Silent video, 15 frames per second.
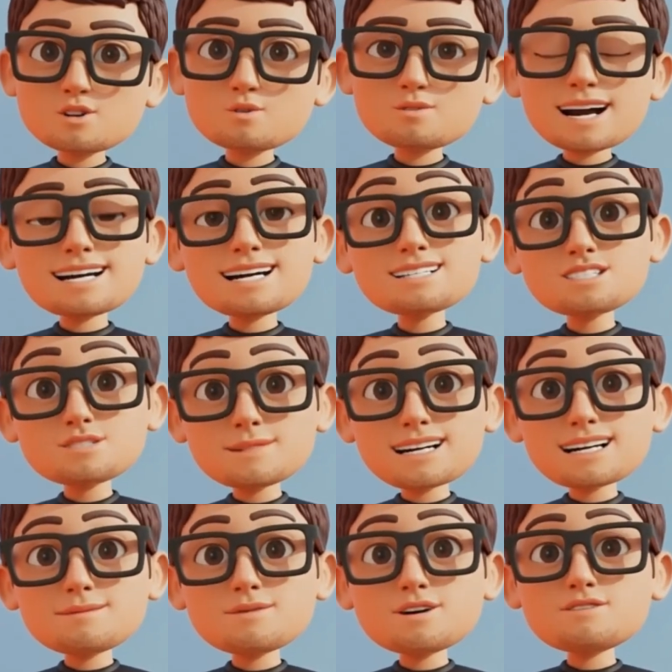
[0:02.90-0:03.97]
you're ready to
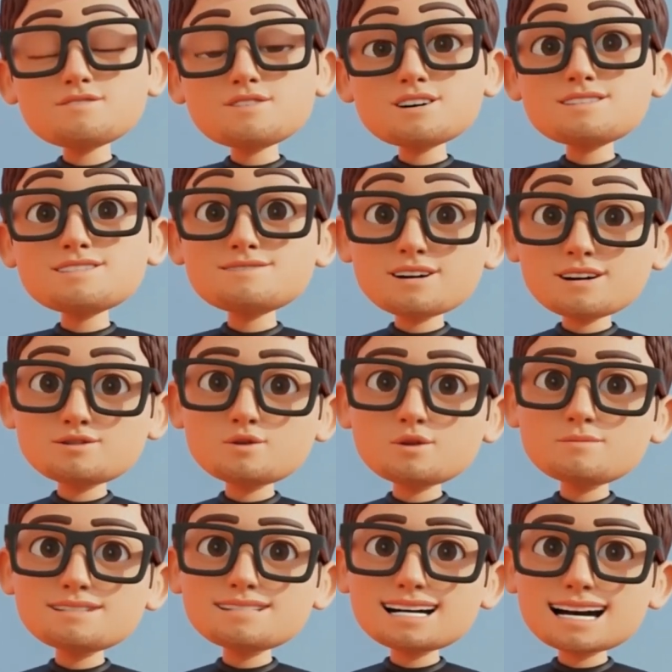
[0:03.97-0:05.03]
spin up your first virtual
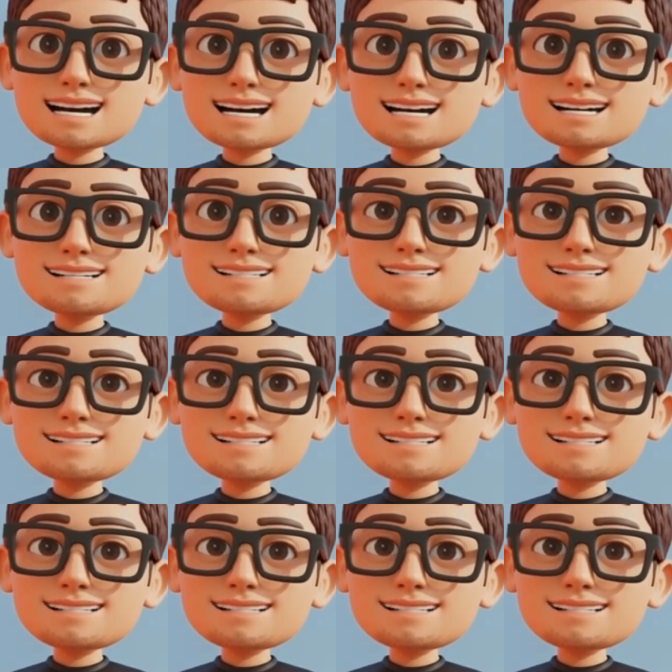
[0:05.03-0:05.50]
machine.